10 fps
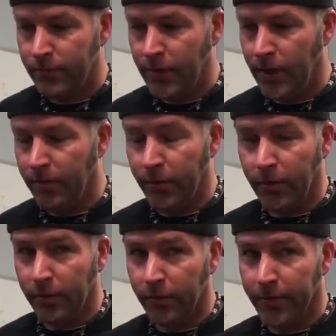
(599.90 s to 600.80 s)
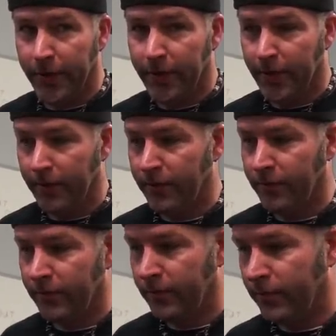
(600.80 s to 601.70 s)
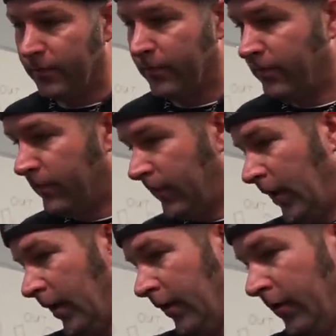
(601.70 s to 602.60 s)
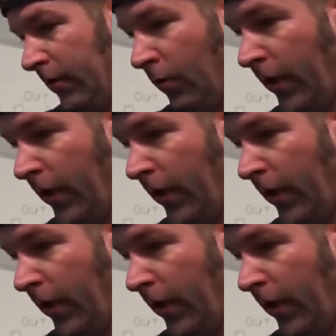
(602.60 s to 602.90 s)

camber a little bit, and I got this one